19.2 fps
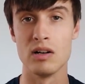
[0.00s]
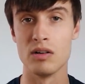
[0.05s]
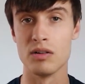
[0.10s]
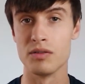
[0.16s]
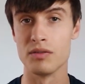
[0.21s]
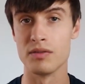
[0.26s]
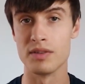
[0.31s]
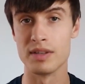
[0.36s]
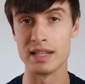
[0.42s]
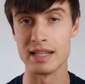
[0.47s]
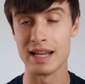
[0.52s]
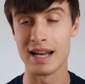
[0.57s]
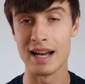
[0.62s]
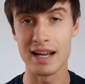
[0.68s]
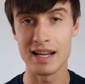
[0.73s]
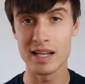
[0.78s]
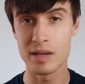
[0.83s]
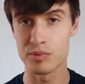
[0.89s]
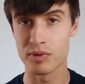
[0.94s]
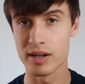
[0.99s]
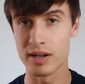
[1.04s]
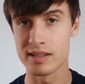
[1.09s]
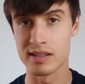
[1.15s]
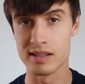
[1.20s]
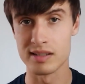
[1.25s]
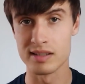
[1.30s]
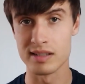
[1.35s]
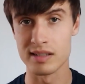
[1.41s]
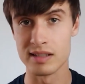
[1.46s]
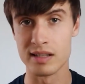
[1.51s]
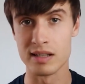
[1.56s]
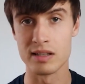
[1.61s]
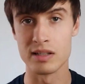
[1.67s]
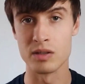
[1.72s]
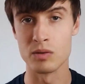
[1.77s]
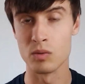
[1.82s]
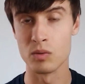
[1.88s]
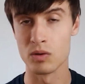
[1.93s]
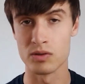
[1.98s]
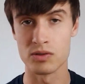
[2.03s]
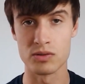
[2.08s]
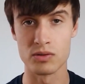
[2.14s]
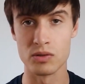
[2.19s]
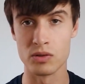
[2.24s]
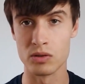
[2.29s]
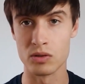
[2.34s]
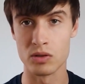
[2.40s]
On the higher pricing tier, you also